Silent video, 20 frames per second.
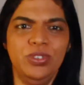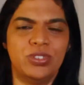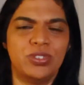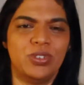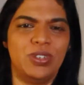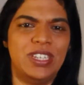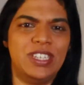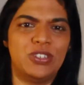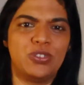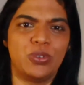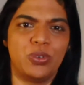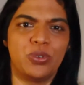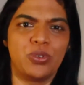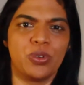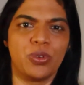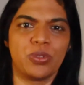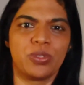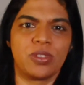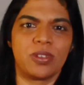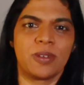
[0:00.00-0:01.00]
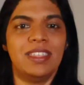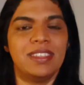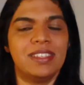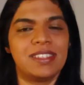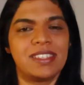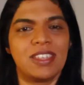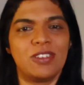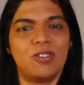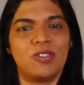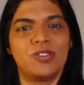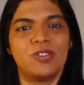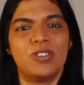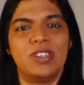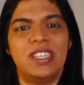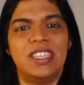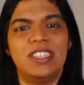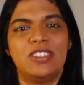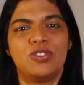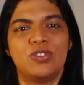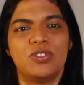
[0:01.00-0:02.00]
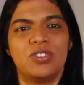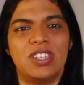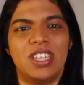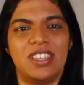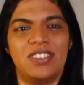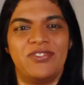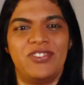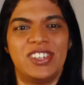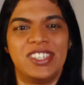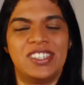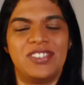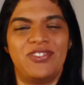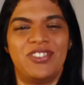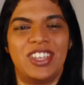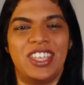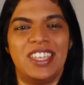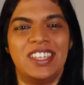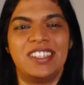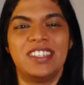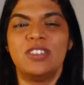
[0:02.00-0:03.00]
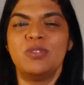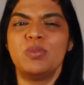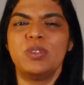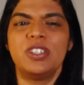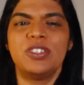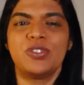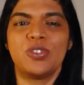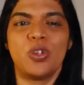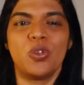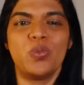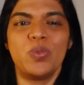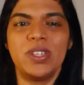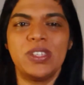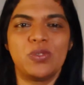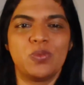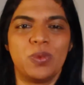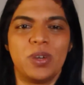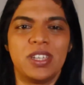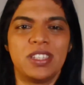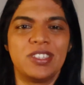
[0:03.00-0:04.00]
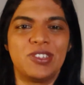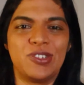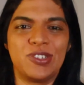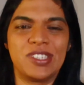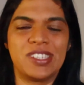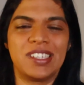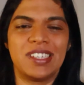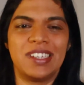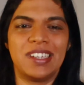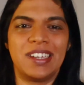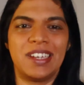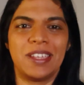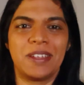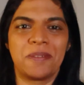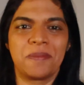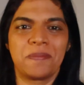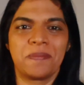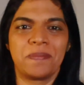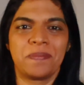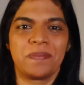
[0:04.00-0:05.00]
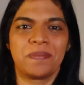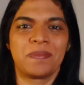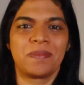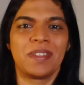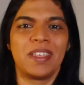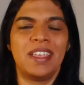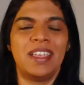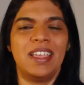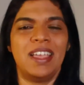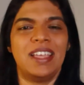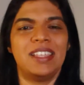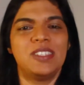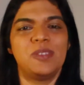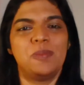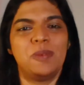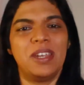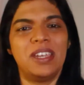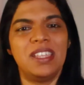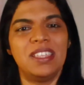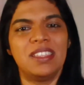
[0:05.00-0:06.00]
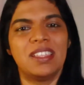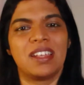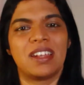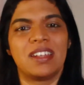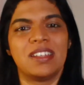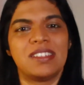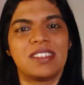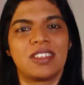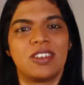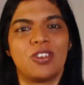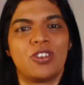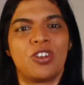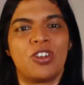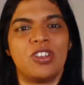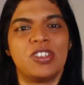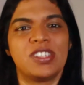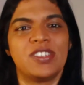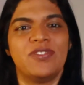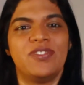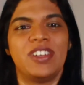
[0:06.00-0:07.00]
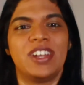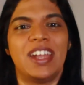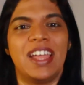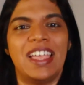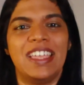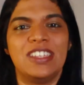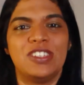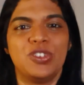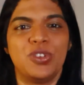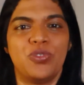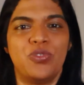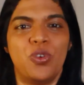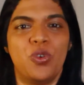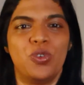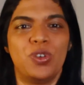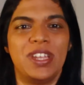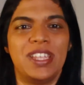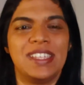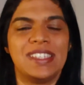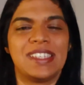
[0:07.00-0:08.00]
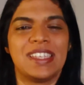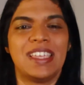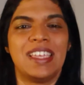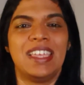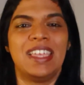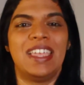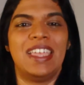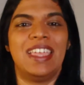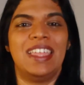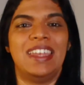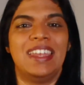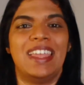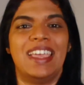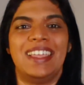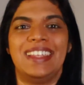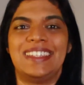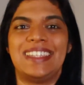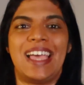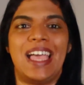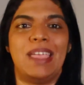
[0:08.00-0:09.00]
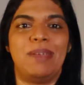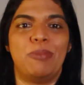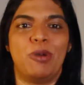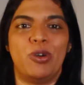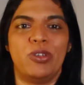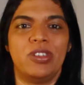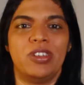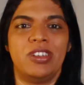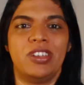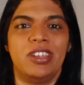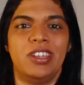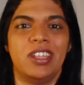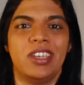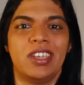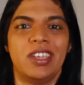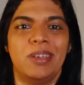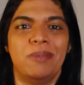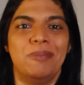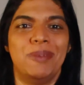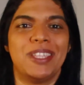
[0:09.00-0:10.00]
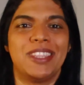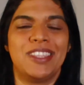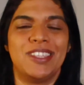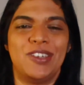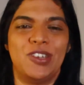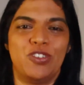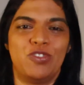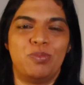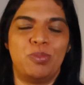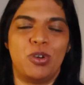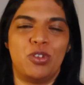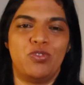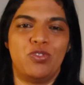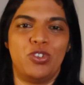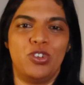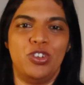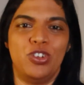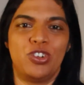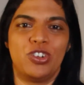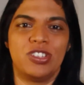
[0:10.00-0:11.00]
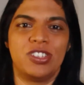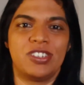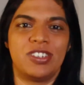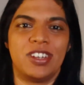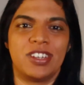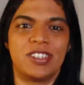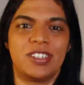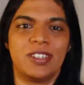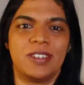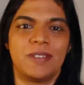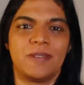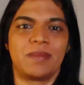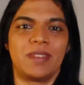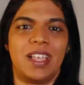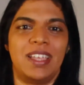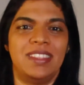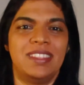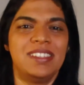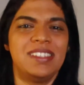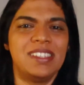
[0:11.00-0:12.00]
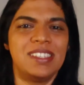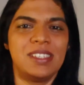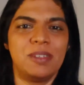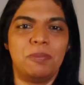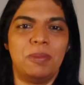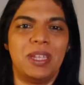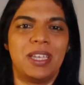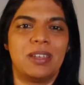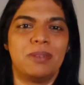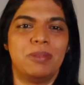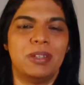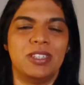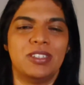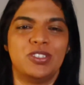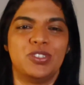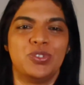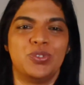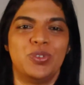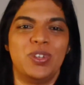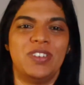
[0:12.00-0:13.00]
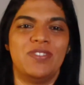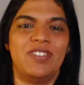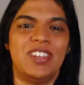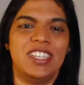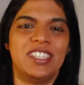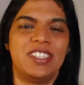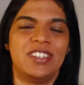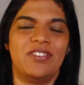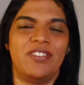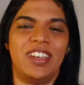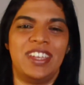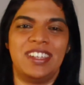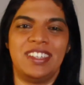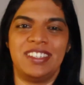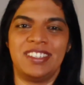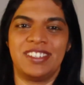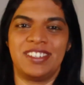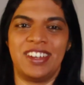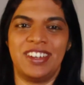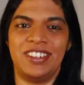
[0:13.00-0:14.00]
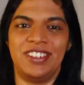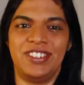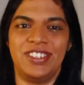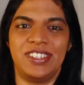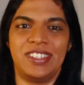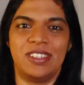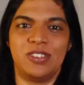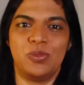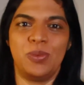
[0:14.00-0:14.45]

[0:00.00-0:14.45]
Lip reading: lead to growth. This can also lead to diversification, which is always worth considering, and spreading the risk across a variety of holdings in a time-honored method of portfolio construction. And this is applicable to inflation-fighting strategies as